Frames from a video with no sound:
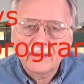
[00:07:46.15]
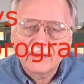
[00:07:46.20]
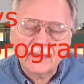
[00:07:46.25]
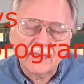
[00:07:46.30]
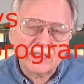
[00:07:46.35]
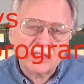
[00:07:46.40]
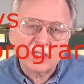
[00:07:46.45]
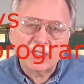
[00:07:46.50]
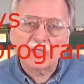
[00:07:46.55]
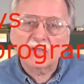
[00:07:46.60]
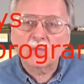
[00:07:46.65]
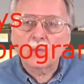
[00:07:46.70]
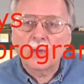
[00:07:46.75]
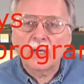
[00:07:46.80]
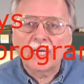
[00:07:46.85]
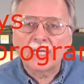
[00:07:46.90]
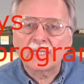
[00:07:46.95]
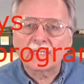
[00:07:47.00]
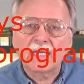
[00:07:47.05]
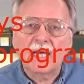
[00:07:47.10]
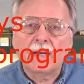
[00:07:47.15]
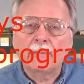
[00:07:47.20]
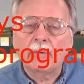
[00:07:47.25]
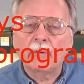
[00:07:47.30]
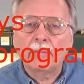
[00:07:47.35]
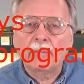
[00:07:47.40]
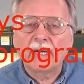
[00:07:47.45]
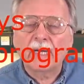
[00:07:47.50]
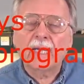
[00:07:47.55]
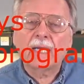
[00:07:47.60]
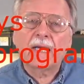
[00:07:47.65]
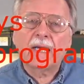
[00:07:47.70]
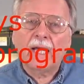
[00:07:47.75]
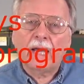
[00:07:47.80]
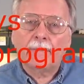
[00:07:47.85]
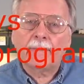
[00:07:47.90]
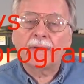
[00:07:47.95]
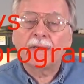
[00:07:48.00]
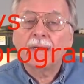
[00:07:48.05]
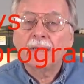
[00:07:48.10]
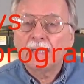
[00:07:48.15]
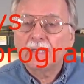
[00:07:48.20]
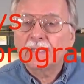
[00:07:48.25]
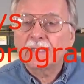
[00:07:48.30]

That's just one example, but it can happen